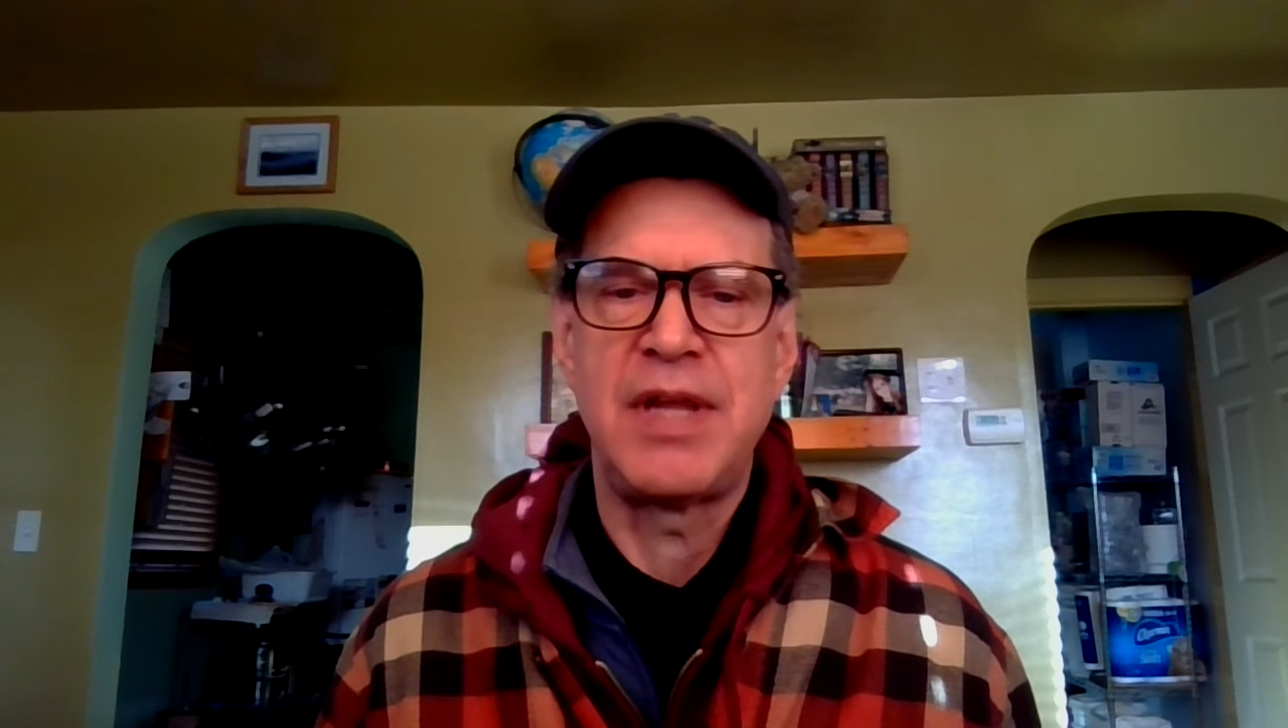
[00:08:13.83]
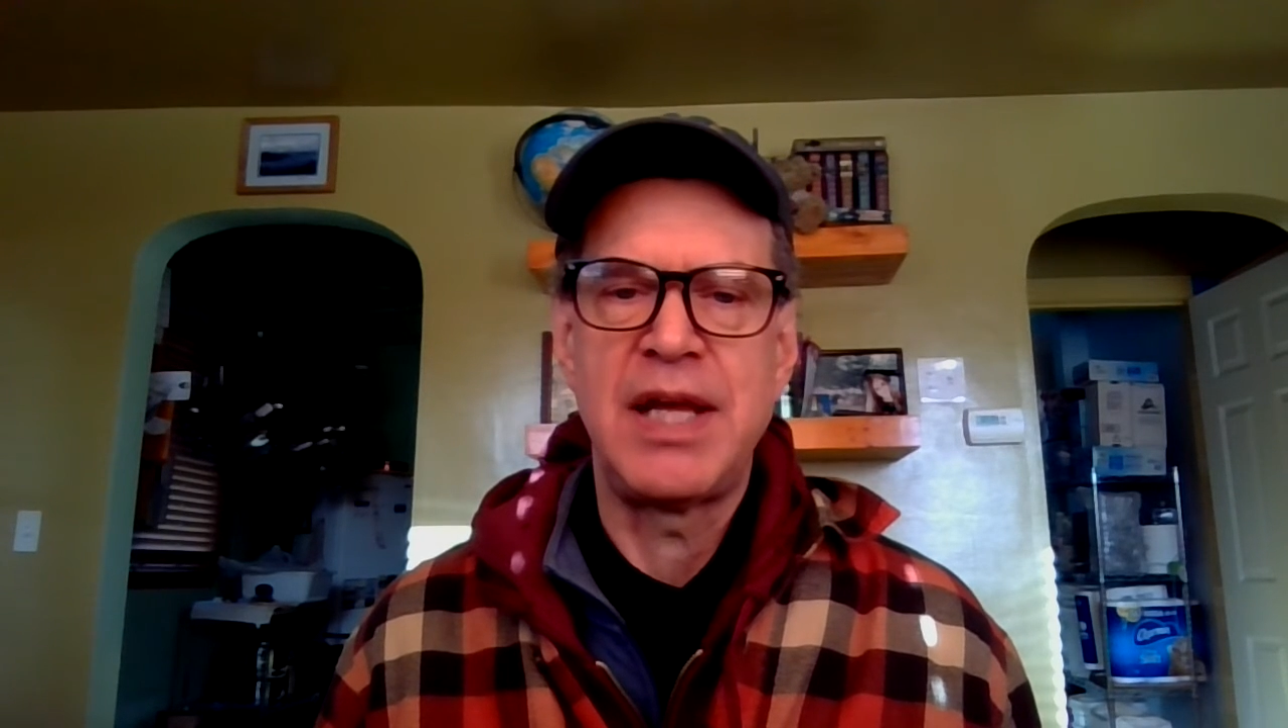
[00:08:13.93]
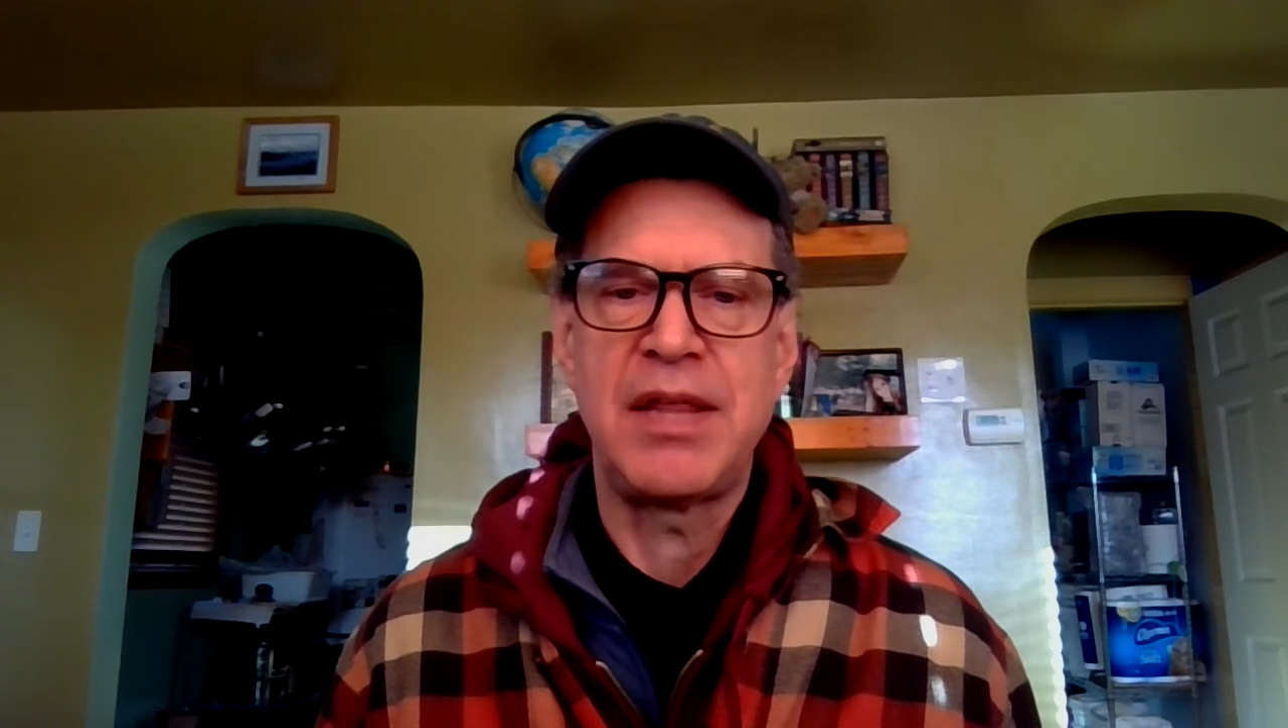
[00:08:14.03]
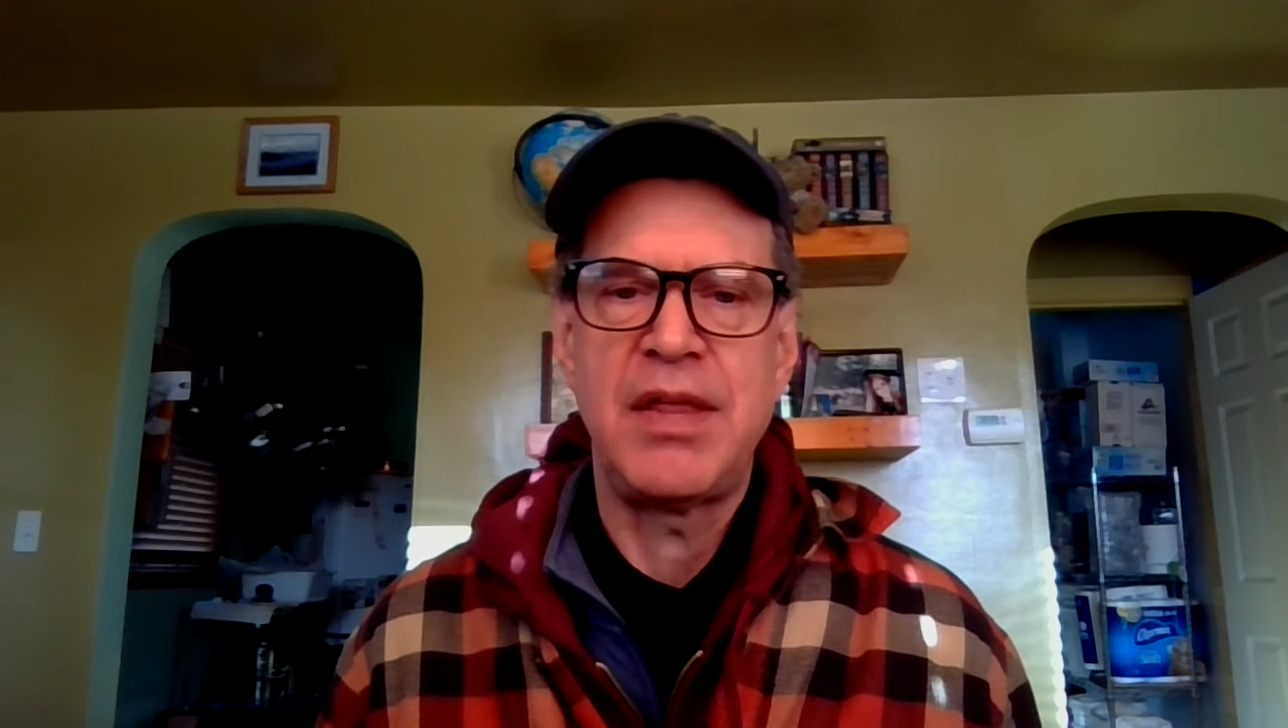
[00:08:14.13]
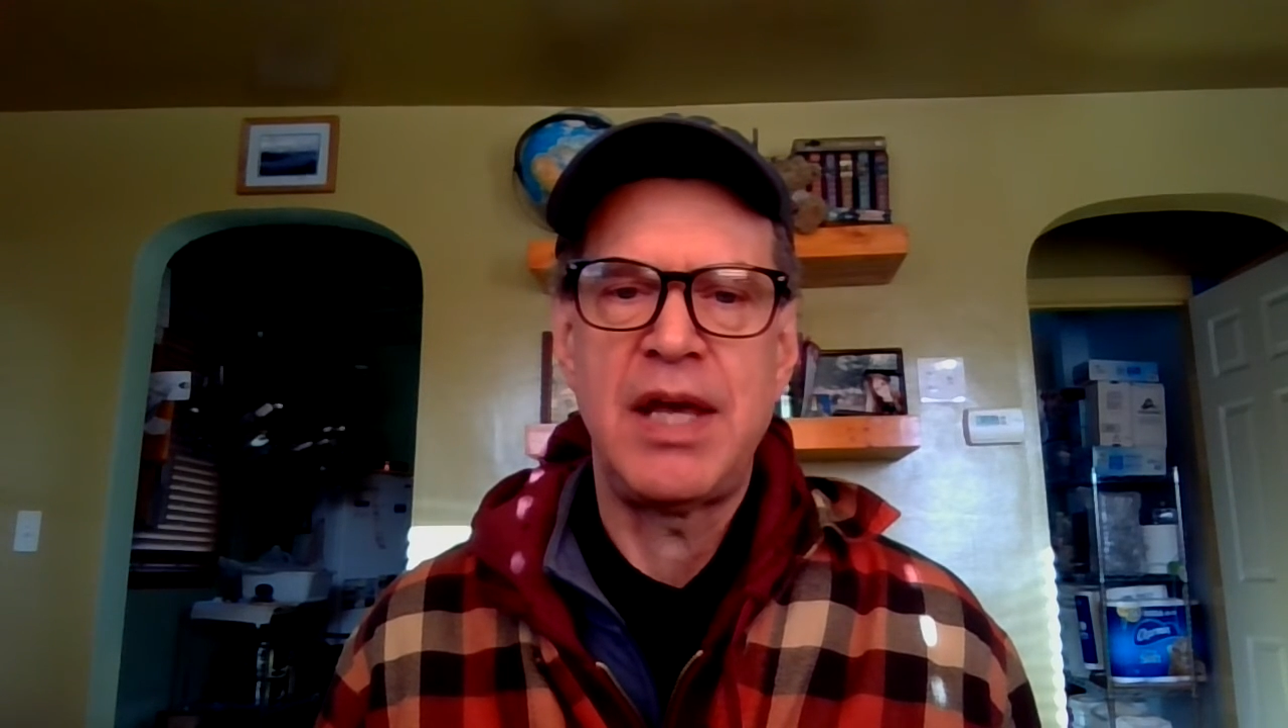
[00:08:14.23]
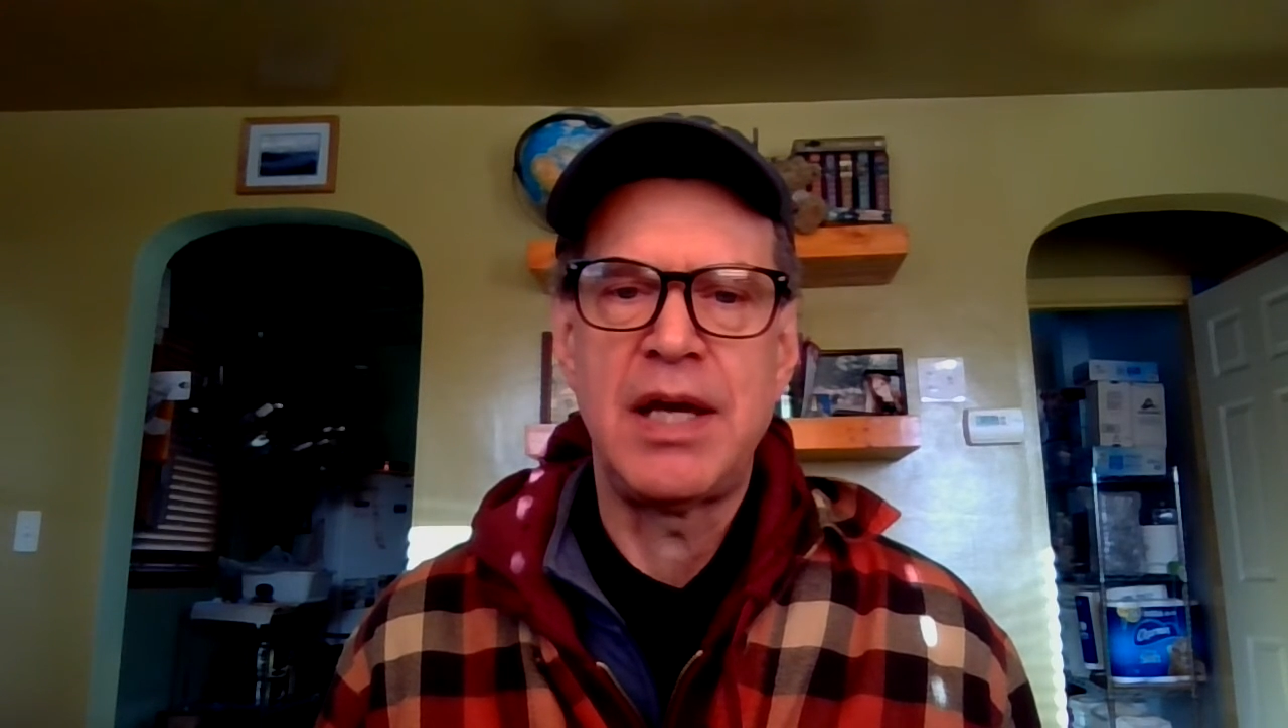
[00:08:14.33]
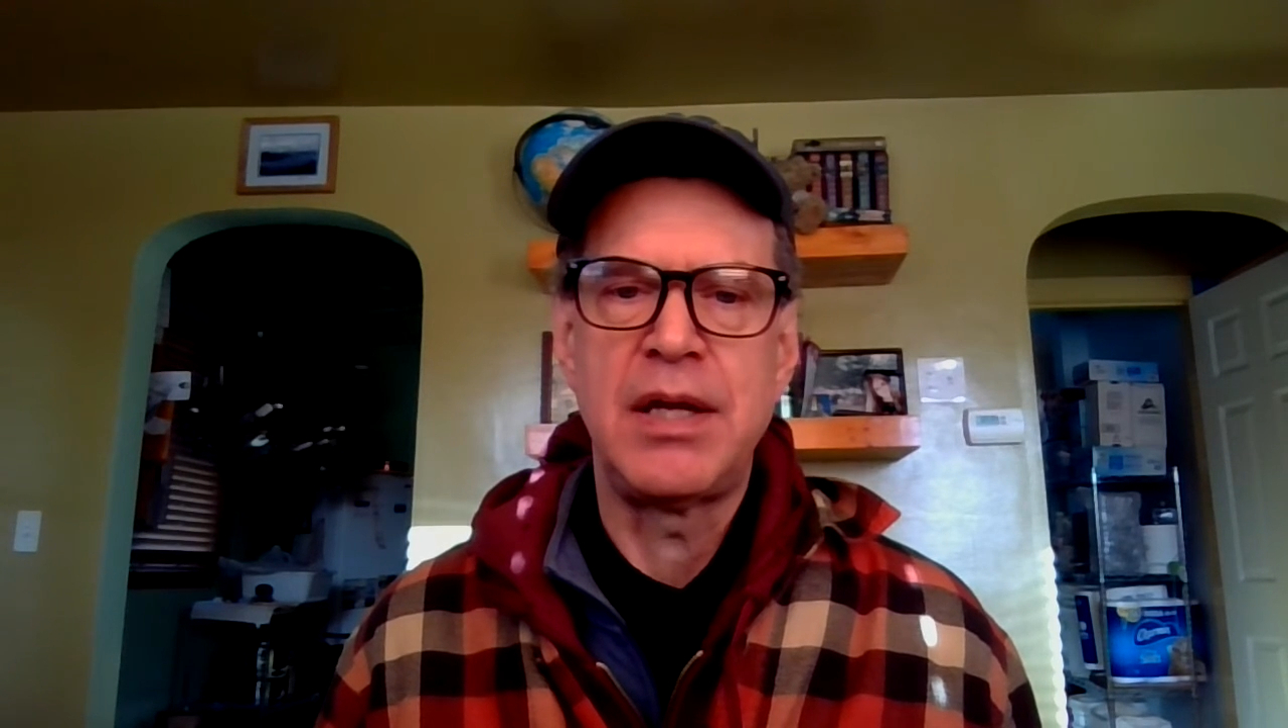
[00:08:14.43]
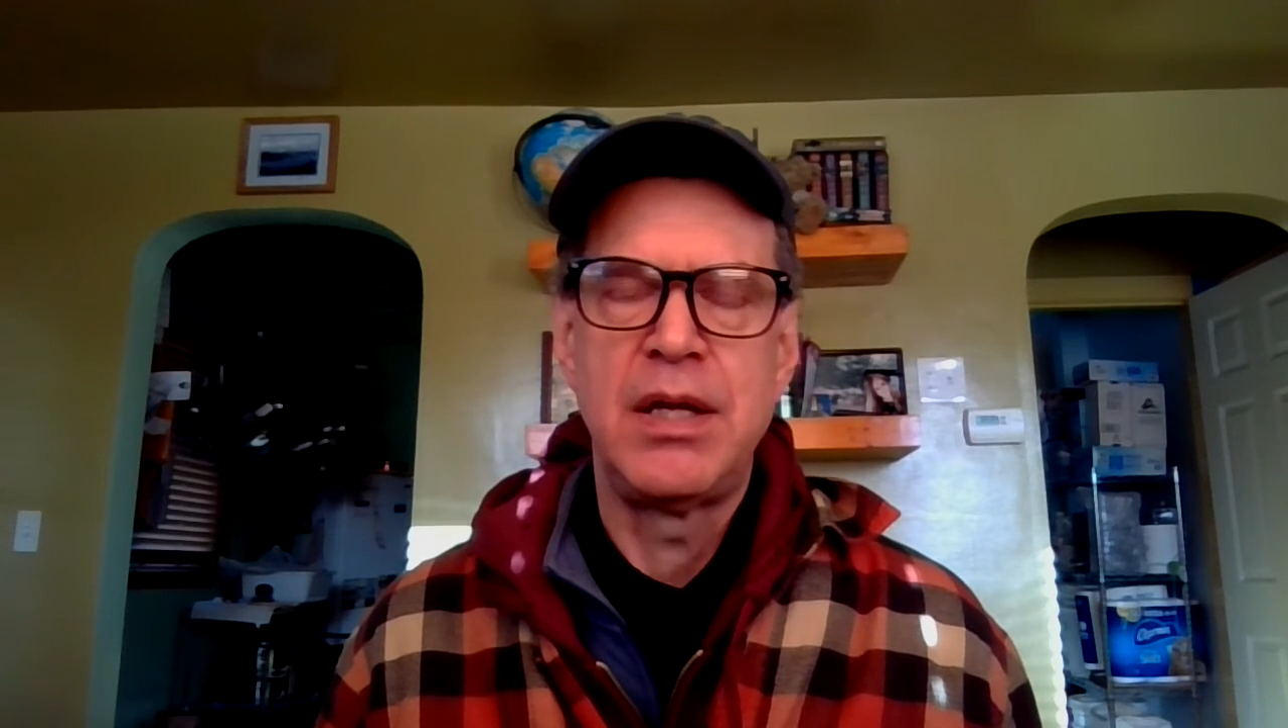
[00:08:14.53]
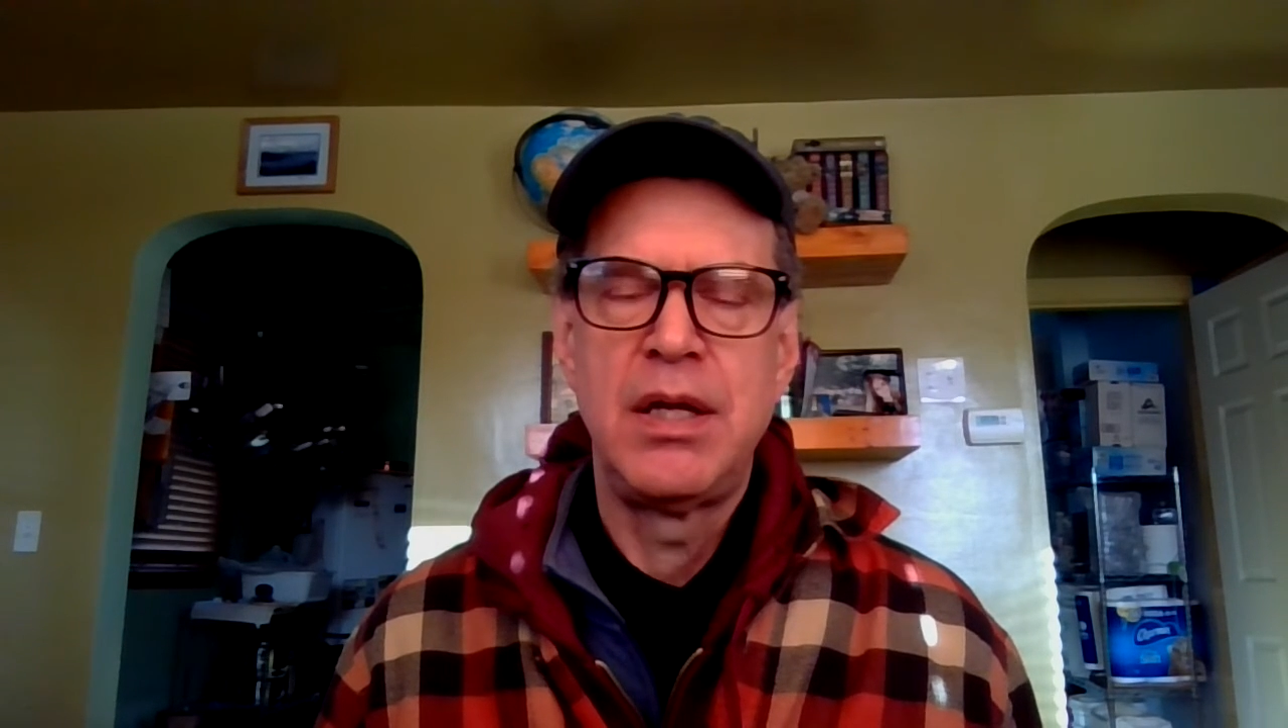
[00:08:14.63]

like that.